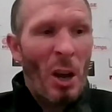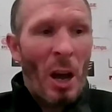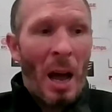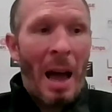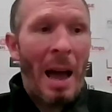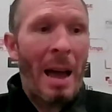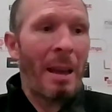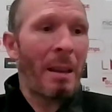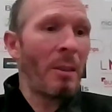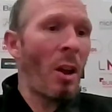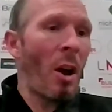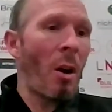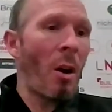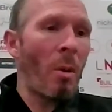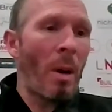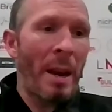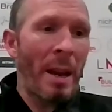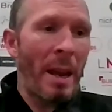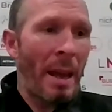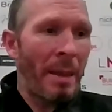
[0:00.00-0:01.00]
I no,
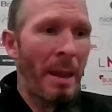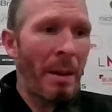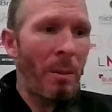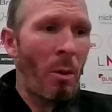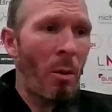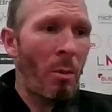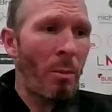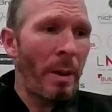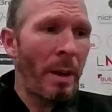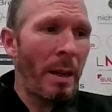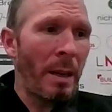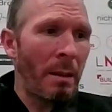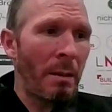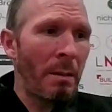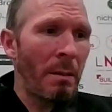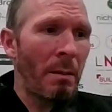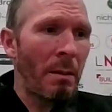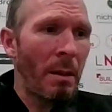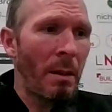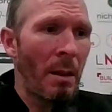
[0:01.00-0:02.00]
and and they won't be.
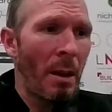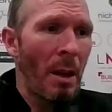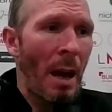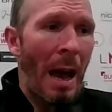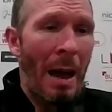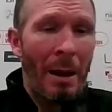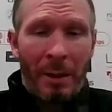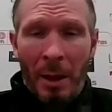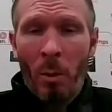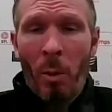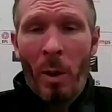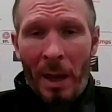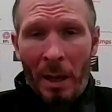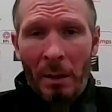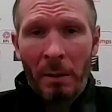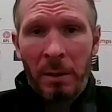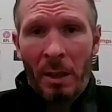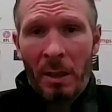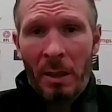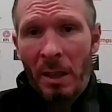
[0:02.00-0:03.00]
Uh, they will
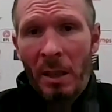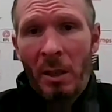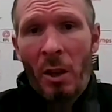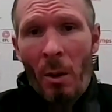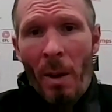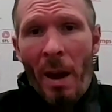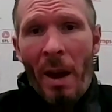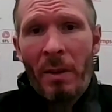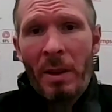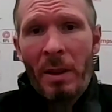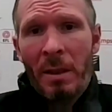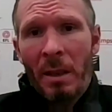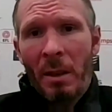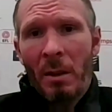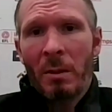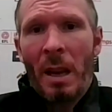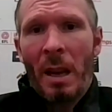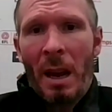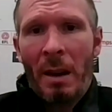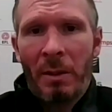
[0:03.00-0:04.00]
because they do it every single
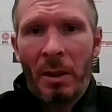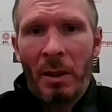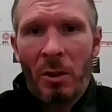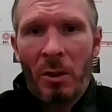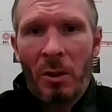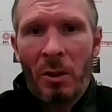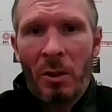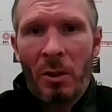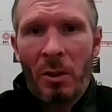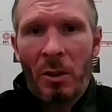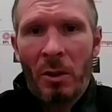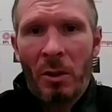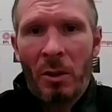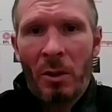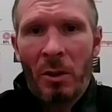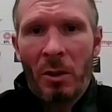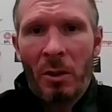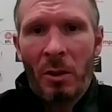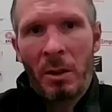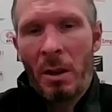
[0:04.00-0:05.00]
day after training,
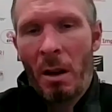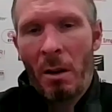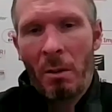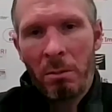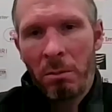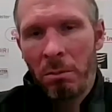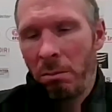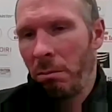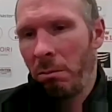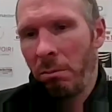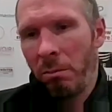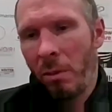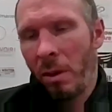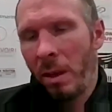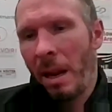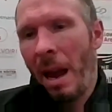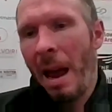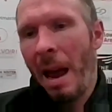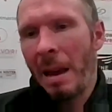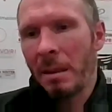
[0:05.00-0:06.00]
and you know,
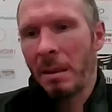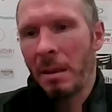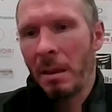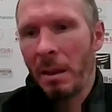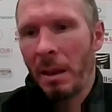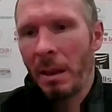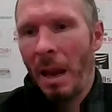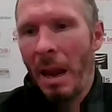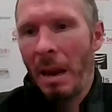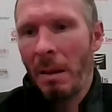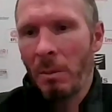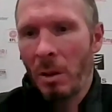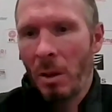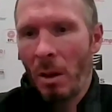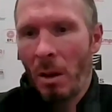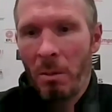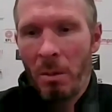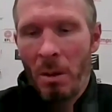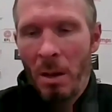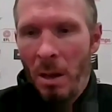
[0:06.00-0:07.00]
regardless of the game.
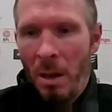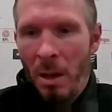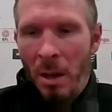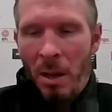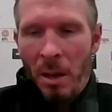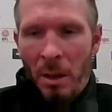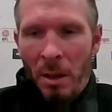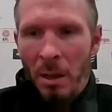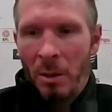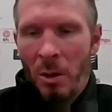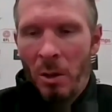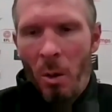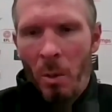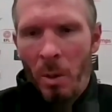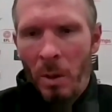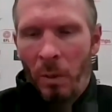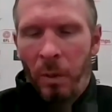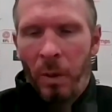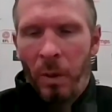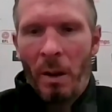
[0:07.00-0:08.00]
So there's
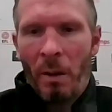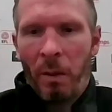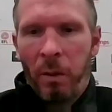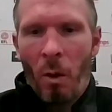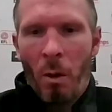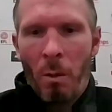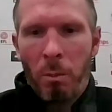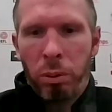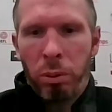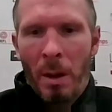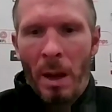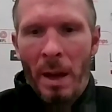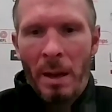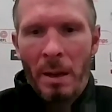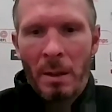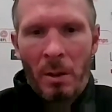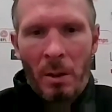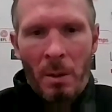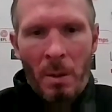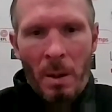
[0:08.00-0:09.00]
always three or four
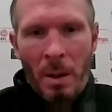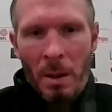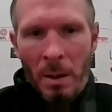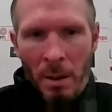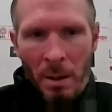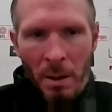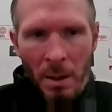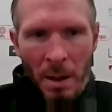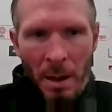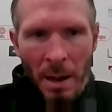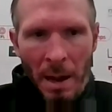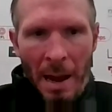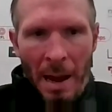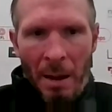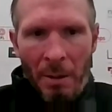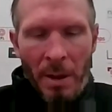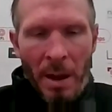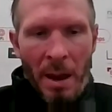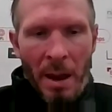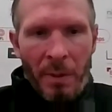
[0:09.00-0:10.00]
players who are
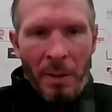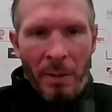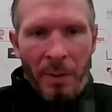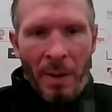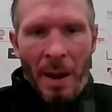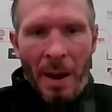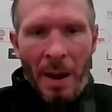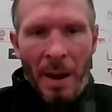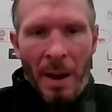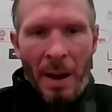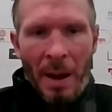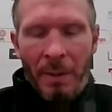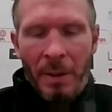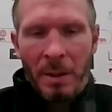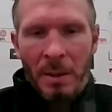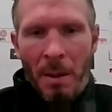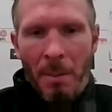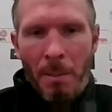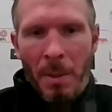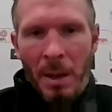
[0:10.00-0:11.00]
out there for five or
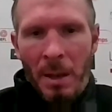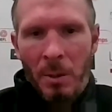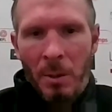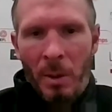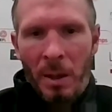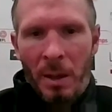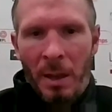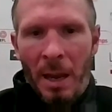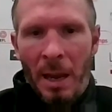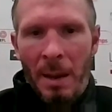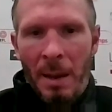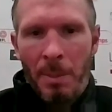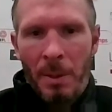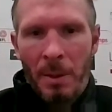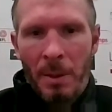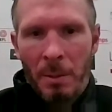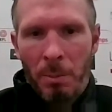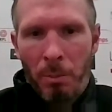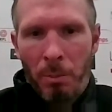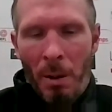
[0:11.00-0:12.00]
ten minutes with the
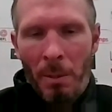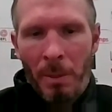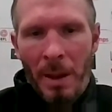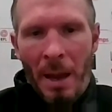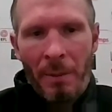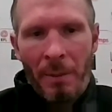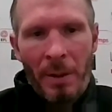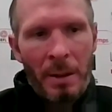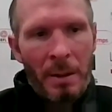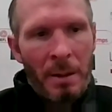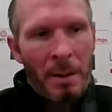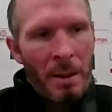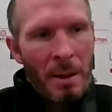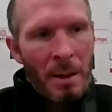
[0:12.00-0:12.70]
keepers, probably having